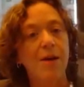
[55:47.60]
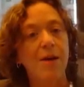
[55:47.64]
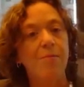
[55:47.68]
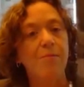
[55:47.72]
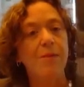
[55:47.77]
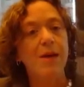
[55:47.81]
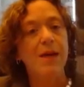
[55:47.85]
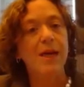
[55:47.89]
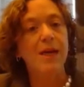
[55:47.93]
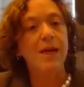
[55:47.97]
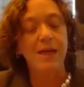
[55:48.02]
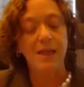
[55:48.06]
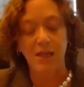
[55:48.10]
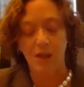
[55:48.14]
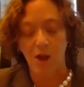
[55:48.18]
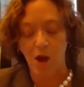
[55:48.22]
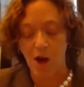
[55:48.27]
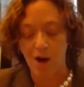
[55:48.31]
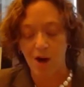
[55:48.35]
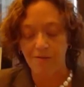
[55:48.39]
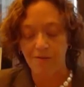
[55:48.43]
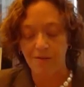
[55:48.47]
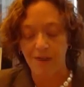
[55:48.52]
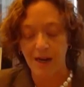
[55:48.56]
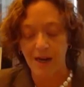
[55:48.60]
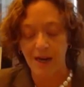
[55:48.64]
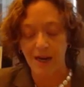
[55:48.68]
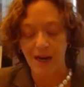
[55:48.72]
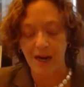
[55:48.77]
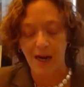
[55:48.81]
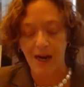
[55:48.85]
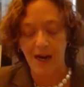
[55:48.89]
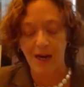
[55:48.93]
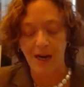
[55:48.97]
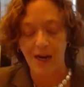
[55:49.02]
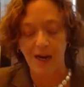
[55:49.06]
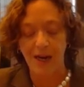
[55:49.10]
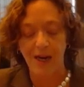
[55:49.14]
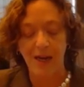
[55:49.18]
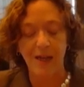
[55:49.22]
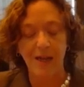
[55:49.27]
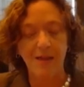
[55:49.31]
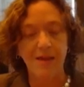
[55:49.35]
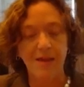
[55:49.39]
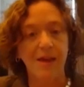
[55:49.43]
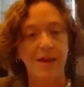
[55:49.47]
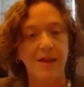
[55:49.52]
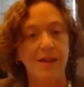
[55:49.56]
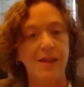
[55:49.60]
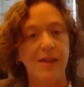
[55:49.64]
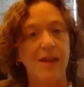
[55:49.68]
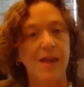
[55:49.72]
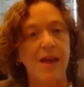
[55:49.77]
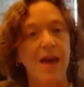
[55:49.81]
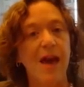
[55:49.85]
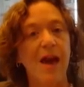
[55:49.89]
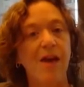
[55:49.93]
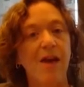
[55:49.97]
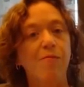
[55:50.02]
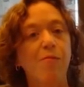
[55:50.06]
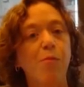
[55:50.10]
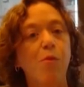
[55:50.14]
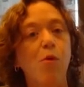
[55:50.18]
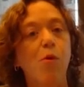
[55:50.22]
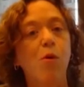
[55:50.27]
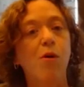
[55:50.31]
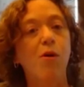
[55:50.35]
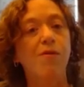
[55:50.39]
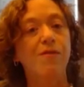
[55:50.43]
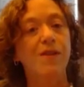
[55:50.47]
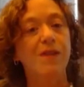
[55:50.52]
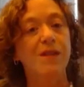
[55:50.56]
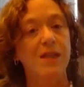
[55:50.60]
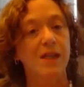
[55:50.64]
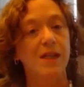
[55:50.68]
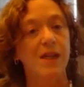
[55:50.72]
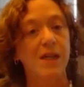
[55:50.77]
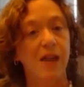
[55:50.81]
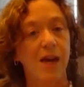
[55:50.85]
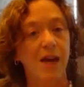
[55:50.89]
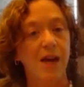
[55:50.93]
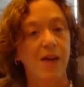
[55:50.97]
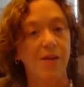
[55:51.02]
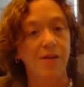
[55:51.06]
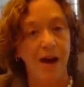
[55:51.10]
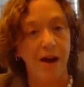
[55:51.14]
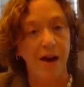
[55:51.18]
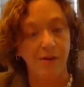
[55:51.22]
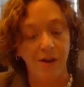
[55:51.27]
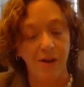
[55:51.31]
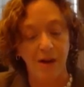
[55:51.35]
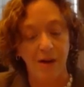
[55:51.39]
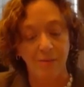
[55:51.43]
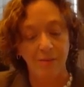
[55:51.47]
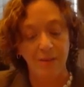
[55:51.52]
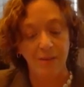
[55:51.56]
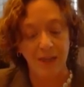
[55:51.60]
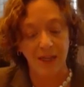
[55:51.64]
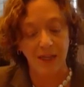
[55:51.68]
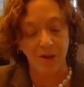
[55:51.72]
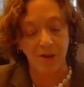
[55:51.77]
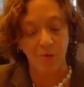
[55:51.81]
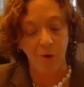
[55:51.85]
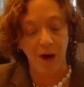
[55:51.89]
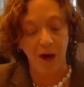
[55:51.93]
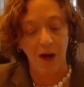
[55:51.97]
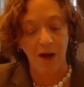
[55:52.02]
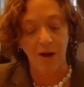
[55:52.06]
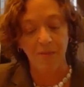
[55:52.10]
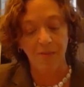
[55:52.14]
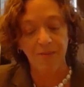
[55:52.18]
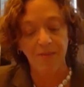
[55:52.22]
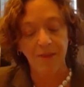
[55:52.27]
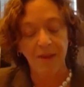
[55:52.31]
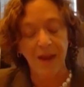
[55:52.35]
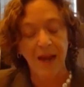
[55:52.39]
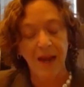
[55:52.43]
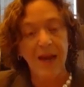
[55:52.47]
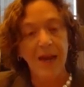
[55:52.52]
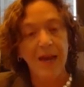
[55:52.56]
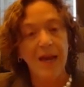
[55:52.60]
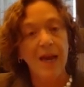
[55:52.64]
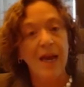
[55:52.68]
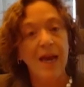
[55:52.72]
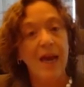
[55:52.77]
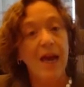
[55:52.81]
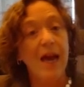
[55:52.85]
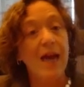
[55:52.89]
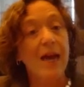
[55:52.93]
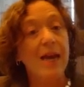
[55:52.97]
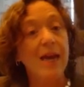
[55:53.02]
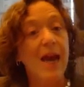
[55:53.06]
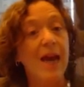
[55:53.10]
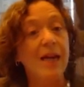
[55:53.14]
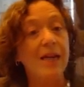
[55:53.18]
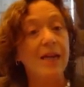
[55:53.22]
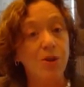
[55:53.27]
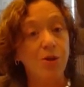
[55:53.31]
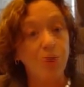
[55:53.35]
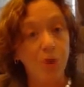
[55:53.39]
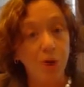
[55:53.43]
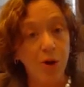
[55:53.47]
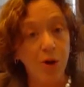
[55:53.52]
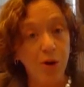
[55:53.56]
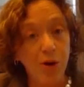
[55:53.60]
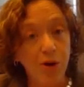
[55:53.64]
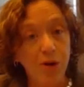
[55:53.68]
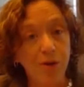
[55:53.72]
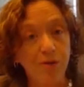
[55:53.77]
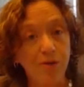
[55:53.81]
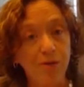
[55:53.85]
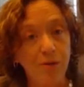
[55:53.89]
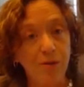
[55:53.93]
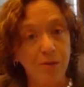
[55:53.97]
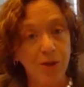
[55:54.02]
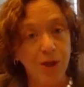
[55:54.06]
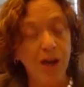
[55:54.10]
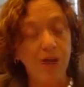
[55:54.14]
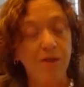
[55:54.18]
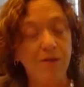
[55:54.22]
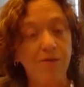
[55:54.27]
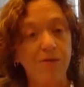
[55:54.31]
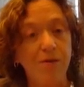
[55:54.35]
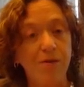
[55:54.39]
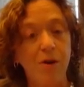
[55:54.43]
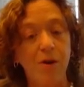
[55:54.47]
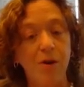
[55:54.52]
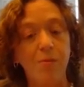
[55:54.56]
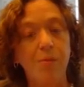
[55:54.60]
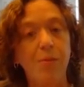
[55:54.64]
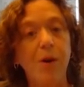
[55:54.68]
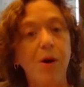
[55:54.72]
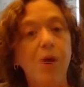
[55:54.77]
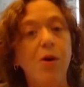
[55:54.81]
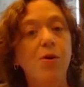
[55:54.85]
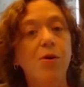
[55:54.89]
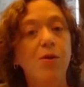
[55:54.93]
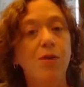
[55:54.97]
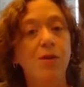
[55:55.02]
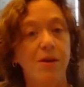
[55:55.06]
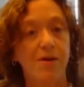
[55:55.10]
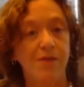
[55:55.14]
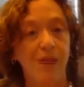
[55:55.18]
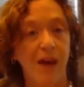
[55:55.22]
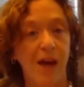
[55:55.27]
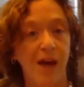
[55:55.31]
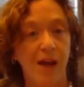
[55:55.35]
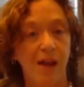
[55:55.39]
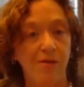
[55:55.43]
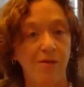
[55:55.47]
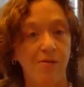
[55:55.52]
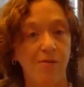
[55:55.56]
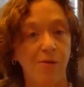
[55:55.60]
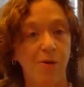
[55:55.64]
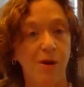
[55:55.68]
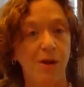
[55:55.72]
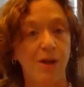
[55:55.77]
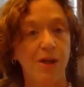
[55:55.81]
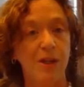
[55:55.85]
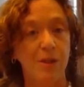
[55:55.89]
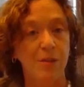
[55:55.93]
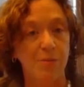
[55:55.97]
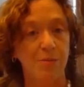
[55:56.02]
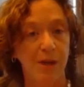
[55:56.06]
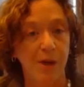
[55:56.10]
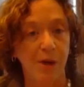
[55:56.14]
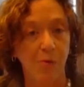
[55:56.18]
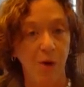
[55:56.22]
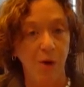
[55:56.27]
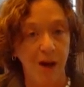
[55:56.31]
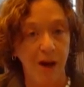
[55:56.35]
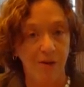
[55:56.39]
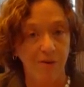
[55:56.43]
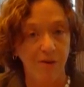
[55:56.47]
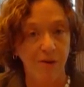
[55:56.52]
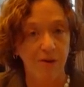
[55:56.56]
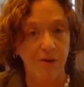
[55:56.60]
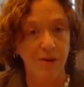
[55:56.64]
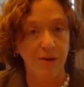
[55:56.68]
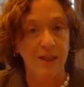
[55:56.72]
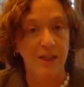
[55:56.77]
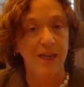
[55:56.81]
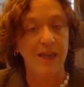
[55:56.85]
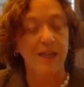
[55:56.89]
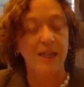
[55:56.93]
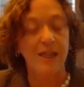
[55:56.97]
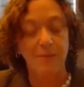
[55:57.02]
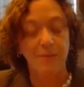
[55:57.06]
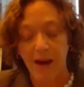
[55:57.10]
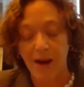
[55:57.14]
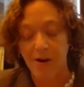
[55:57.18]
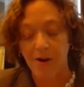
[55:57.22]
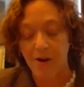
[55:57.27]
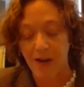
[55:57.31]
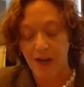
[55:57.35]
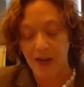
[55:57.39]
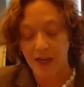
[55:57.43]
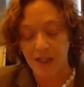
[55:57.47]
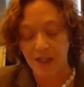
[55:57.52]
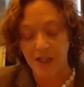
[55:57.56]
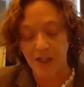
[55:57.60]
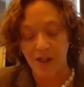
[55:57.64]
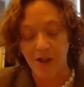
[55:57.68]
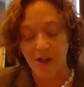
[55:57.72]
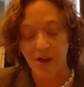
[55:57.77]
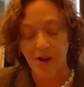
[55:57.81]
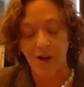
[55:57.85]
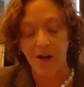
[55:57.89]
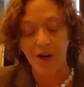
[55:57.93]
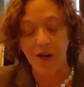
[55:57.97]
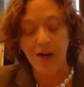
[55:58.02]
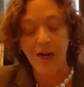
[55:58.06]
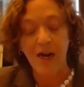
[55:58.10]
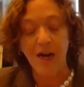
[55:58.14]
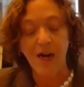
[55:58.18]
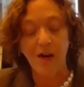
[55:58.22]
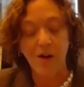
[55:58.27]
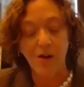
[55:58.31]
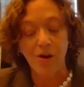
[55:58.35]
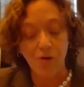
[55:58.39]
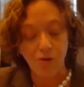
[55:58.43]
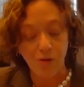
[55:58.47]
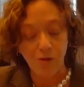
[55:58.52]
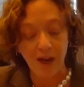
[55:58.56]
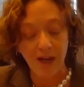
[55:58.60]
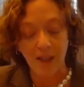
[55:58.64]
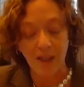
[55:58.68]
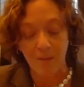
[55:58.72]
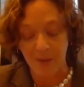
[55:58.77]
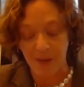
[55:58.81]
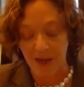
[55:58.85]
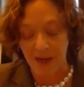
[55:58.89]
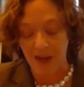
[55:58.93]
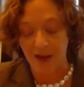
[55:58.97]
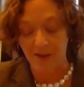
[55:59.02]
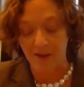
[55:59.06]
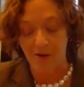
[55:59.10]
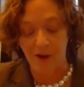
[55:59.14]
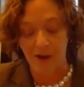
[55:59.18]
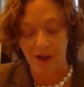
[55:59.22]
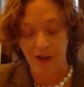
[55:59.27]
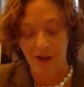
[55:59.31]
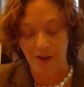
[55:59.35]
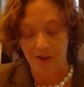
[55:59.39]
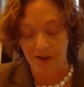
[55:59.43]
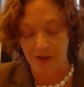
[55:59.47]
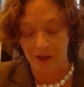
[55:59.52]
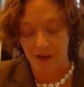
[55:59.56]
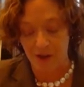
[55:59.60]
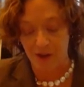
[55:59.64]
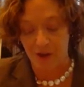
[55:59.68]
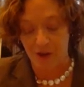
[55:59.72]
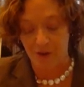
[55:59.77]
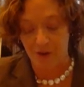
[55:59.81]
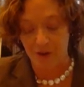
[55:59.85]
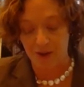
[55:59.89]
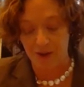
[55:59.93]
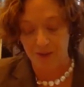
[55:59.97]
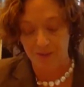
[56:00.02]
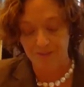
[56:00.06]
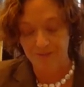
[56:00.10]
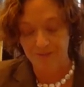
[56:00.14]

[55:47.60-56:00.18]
means often that they have poor physical health outcomes as well. And as you heard from Jennifer, both of California's big waivers that expire next year address behavioral health issues.